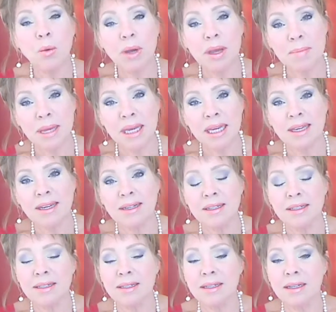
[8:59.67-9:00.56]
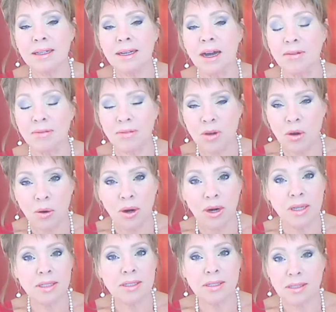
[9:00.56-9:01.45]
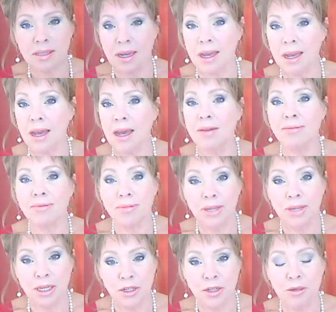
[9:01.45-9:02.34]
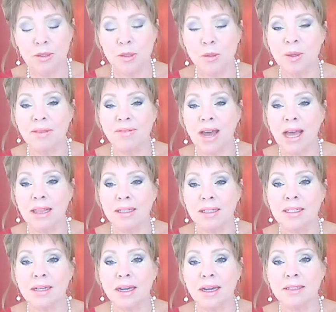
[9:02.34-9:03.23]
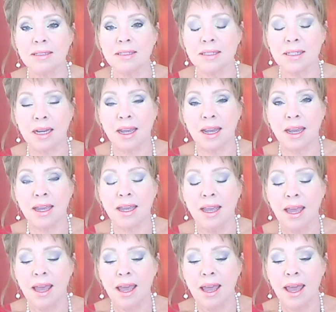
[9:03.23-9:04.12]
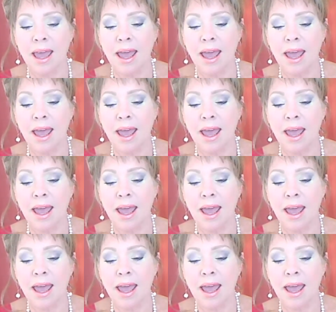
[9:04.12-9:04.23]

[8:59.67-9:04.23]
Women, of course, have issues with Valentine's Day.